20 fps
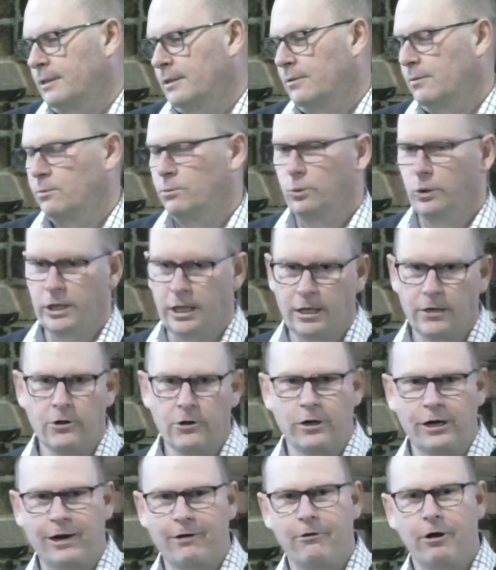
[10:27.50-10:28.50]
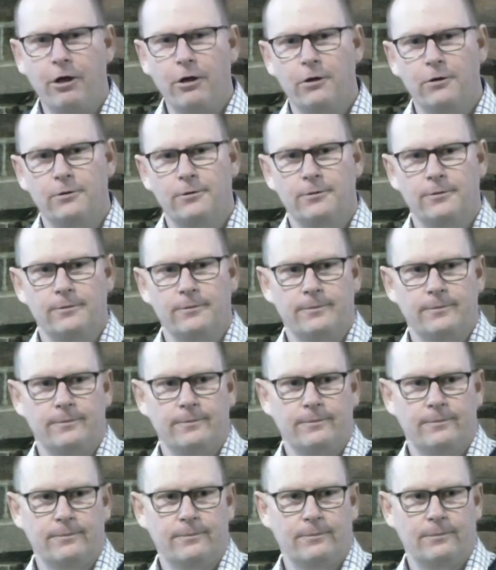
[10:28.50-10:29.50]
We are not our own.
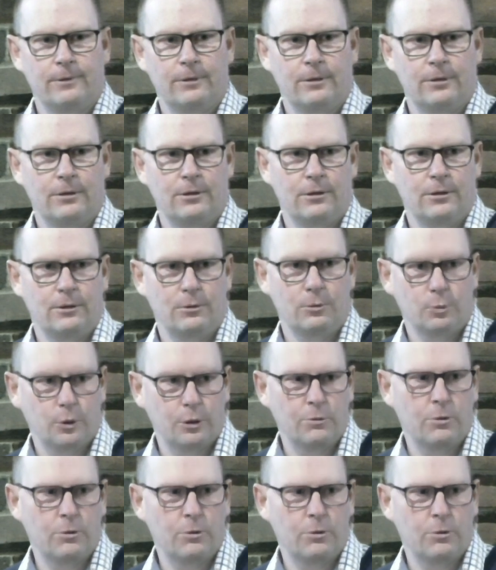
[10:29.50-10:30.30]
We